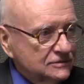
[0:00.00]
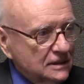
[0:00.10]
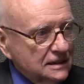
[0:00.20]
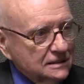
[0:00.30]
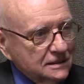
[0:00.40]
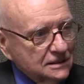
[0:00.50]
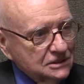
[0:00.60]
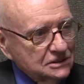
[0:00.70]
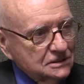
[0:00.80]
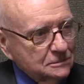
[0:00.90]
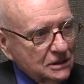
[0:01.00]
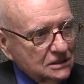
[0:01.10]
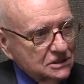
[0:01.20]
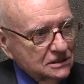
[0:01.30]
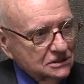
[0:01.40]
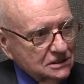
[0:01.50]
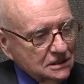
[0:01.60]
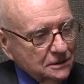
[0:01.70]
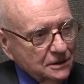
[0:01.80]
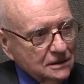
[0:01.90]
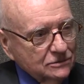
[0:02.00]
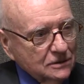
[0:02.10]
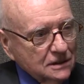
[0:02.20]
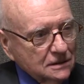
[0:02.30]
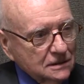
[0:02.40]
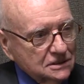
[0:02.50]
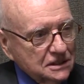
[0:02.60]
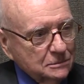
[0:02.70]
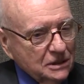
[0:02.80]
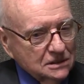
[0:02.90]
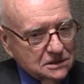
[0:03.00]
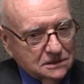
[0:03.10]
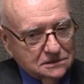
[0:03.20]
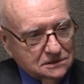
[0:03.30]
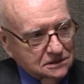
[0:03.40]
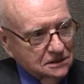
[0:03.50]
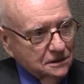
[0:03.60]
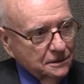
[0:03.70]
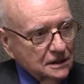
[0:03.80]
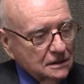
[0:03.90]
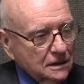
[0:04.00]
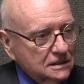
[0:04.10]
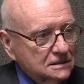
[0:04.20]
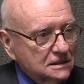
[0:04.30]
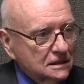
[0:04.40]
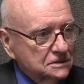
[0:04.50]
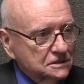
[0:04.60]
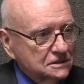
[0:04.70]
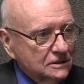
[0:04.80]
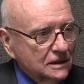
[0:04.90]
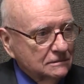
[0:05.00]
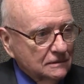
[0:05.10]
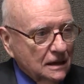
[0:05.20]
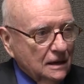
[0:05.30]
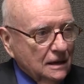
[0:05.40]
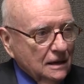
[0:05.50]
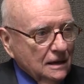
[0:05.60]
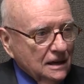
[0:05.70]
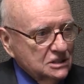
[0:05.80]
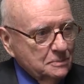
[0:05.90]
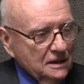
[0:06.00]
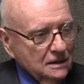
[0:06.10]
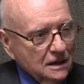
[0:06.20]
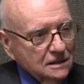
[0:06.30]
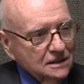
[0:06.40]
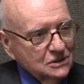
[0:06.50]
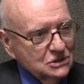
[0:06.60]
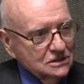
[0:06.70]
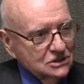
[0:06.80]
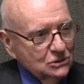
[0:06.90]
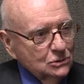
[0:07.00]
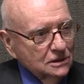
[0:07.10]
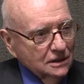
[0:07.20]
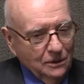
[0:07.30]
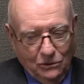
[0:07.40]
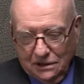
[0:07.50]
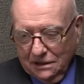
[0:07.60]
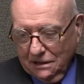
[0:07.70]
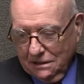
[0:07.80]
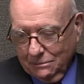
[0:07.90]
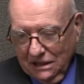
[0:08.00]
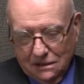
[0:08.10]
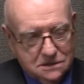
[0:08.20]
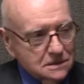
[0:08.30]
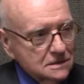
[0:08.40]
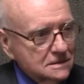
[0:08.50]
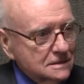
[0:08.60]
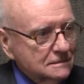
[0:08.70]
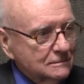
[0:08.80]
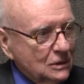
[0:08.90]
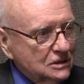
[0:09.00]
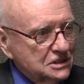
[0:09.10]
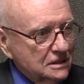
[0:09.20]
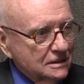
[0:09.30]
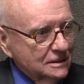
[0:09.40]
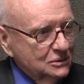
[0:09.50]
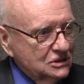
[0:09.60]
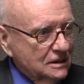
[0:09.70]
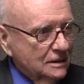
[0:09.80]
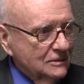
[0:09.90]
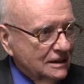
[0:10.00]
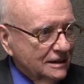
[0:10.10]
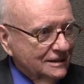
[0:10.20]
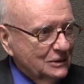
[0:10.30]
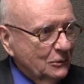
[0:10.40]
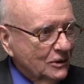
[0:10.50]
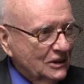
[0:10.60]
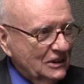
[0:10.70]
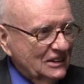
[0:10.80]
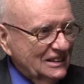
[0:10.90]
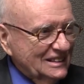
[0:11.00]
fine arts, a bachelor's degree in fine arts, and a bachelor's degree in architecture. So I spent 9 years in school, and I wanted to get a master's, and Margie thought it was time that I go to work.